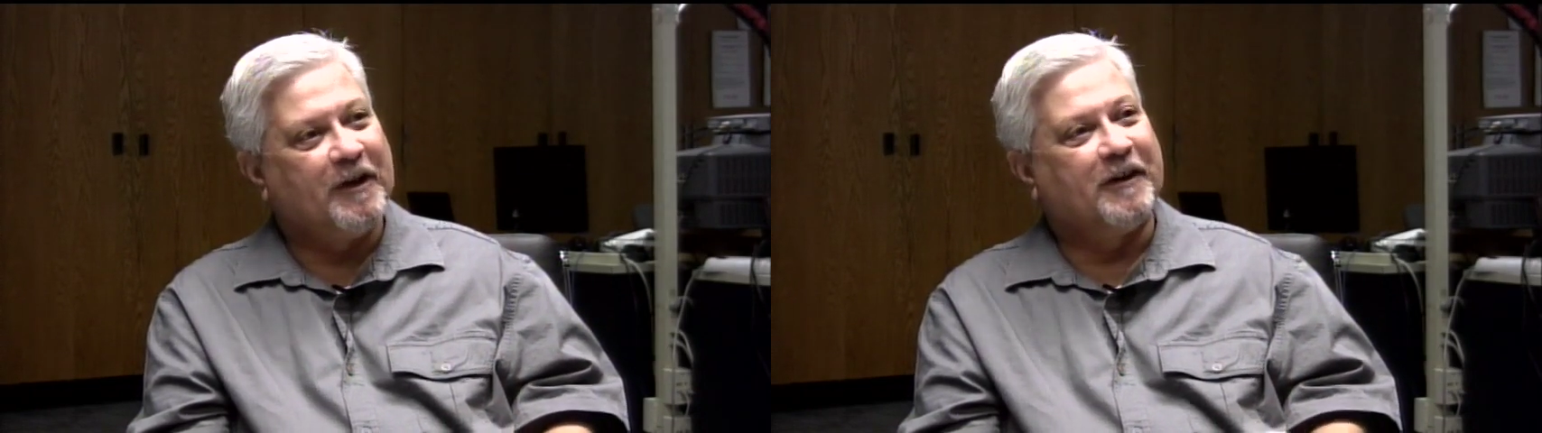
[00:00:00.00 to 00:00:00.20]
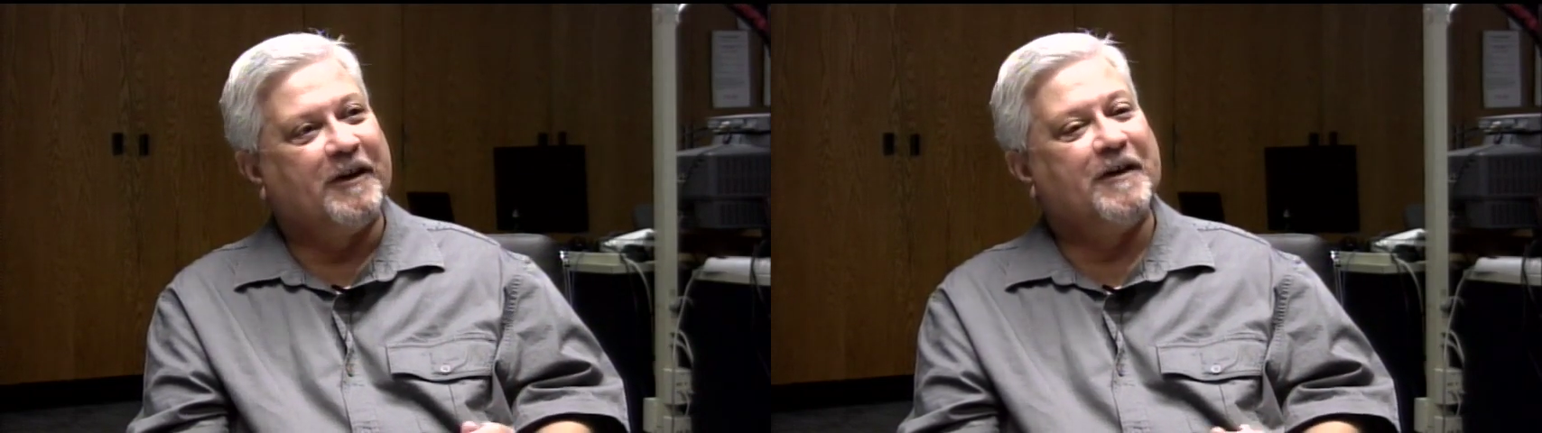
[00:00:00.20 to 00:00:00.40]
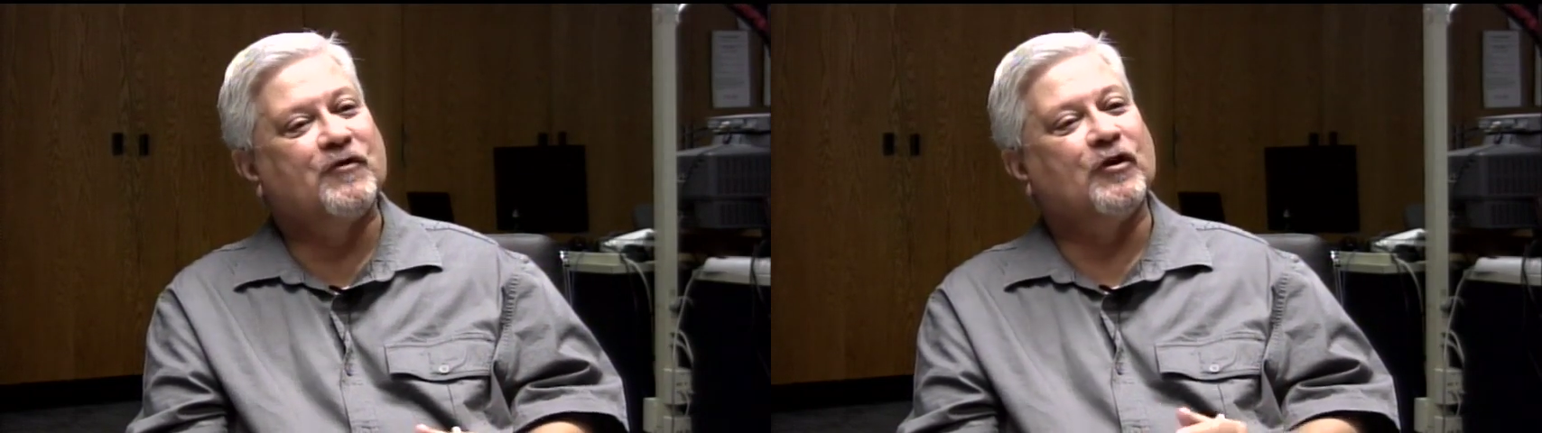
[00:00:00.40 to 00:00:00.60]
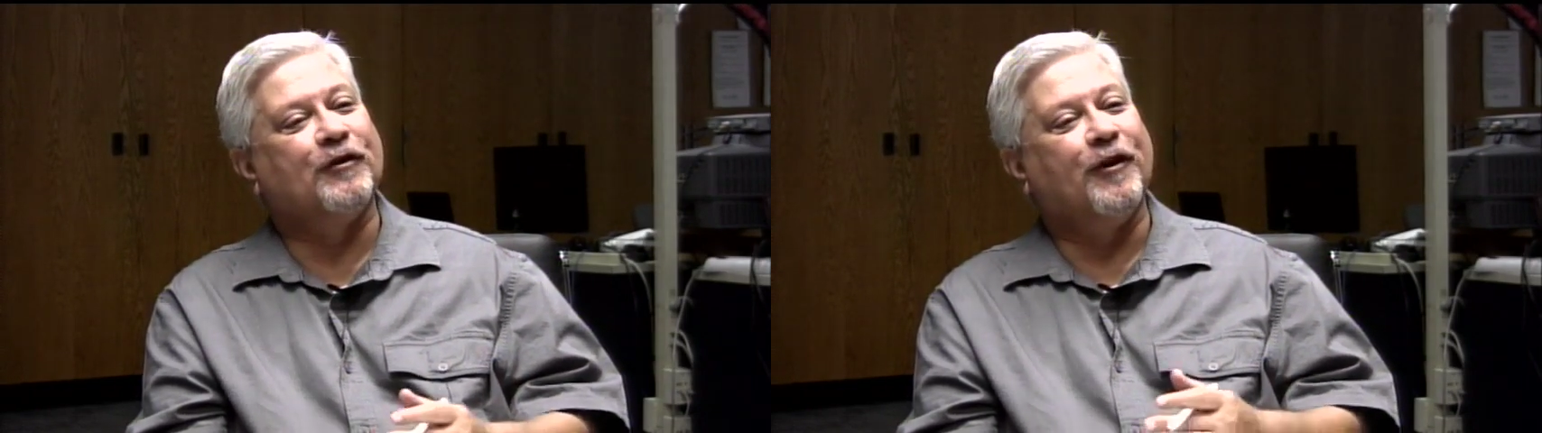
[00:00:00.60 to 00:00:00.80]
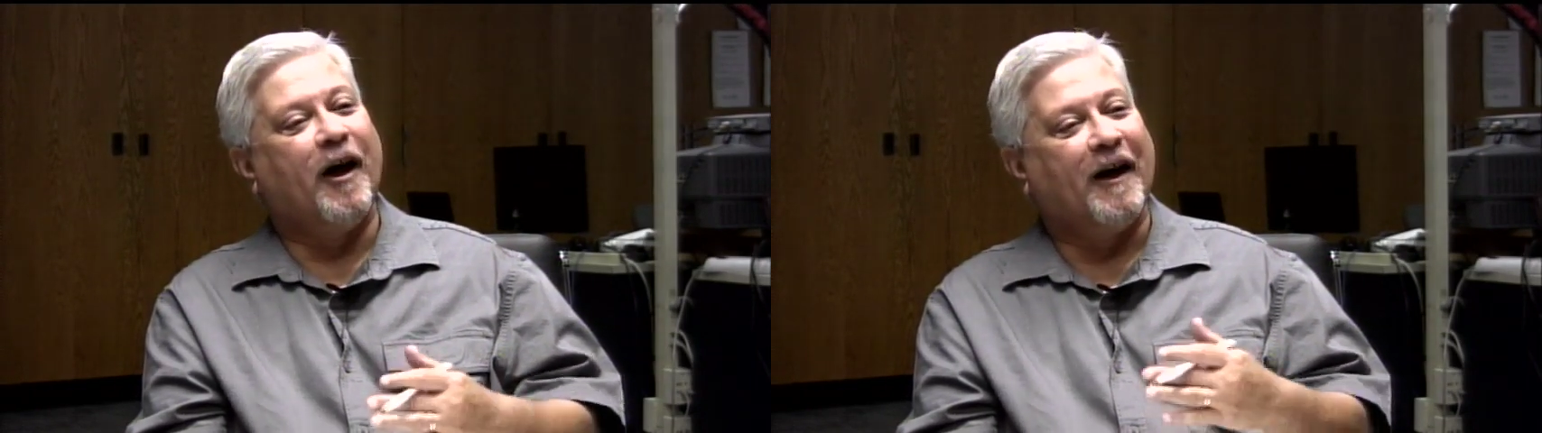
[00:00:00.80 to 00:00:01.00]
leaves a
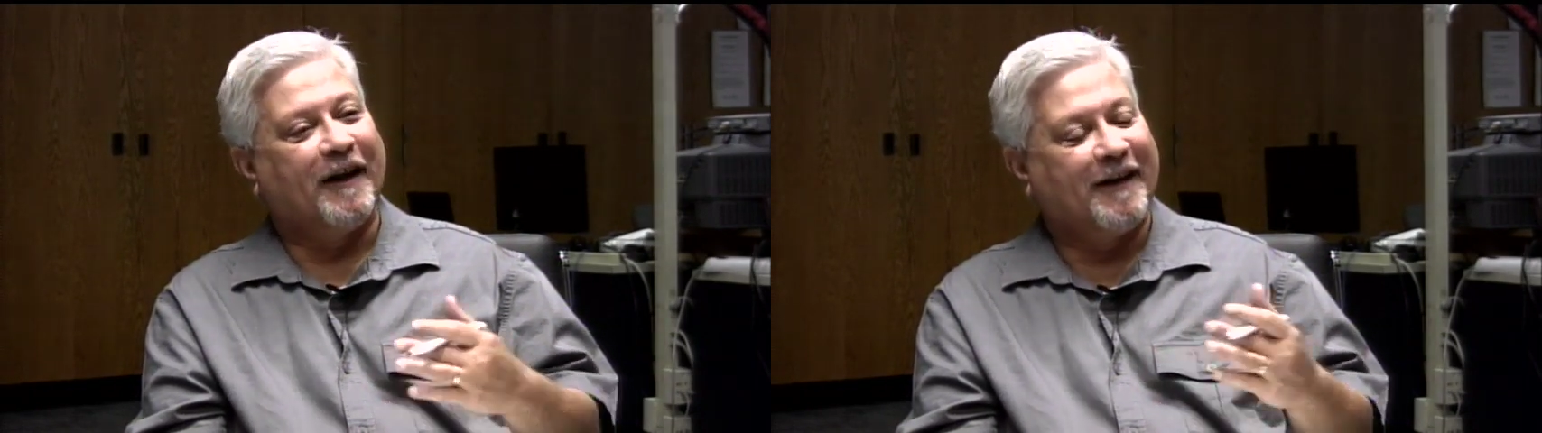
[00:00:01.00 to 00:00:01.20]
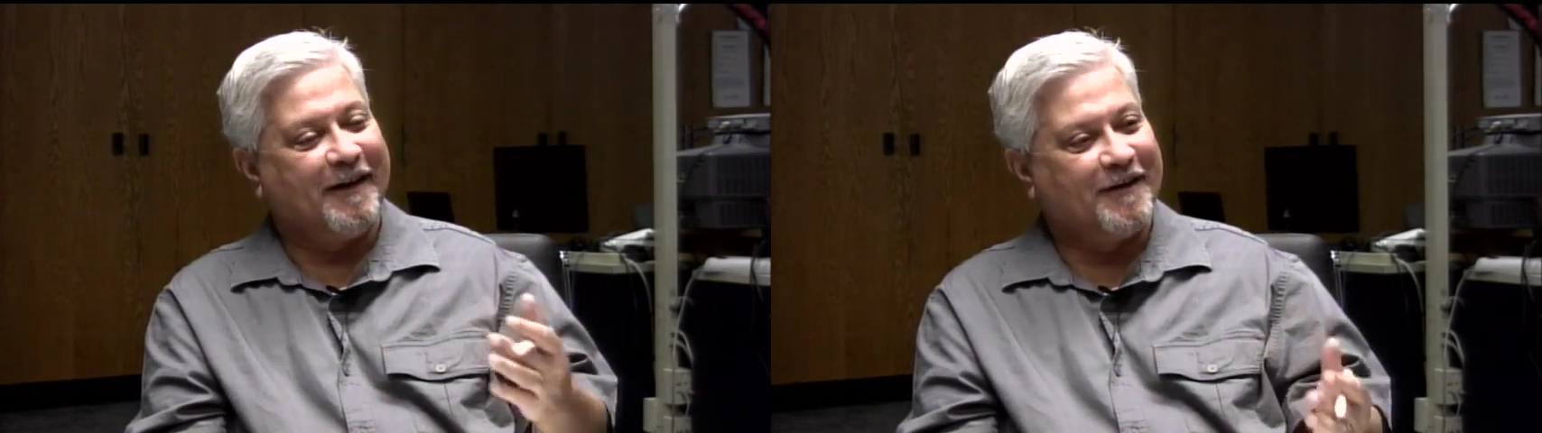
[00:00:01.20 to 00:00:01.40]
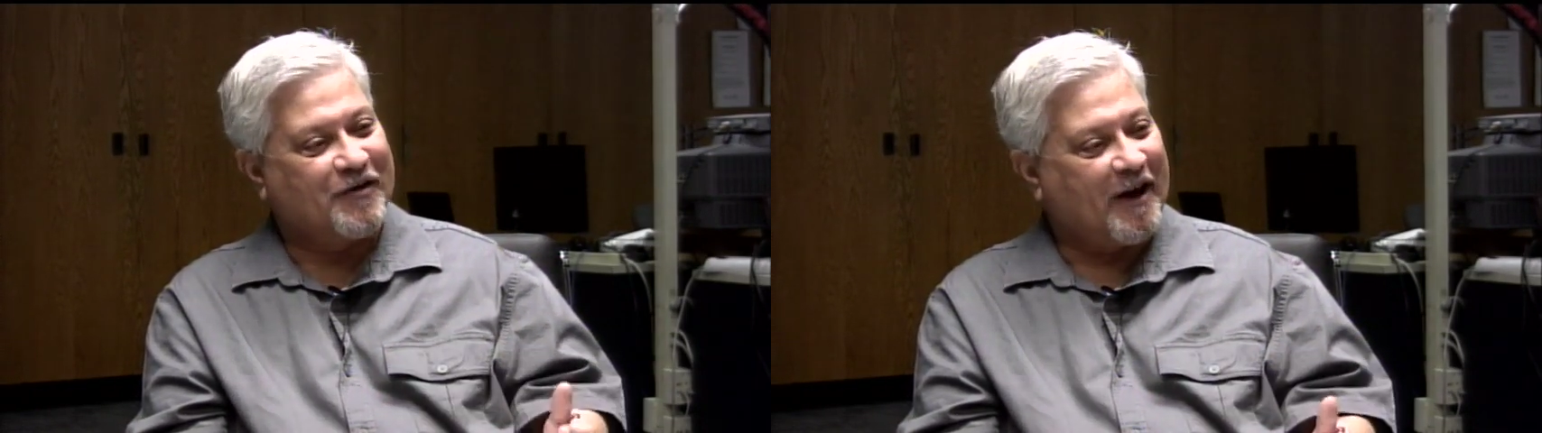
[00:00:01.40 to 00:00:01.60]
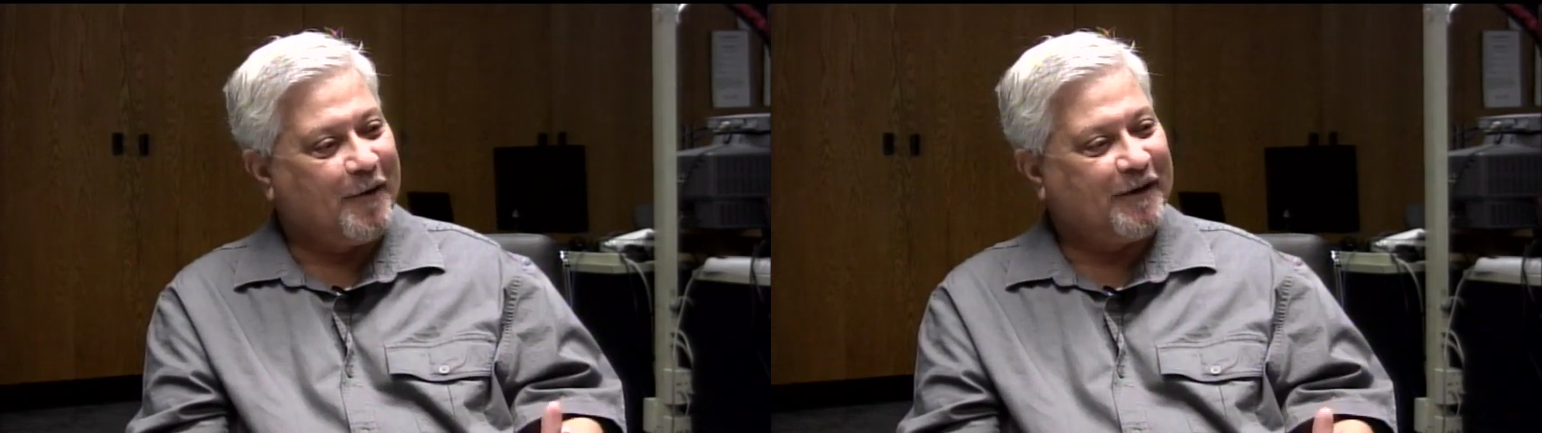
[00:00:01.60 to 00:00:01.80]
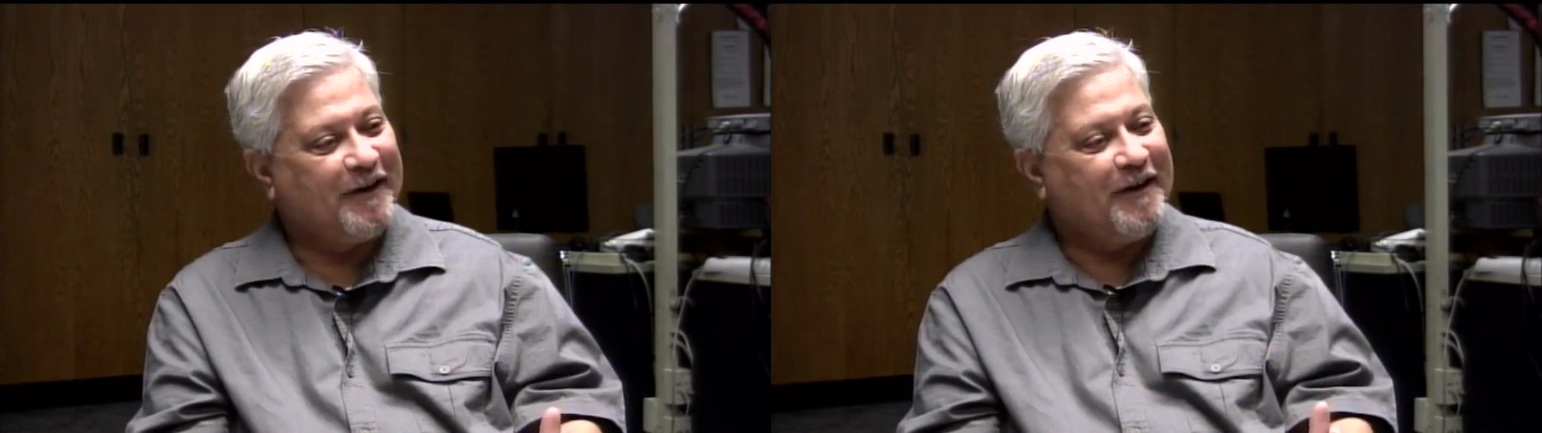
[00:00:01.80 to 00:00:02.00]
lot of kids out,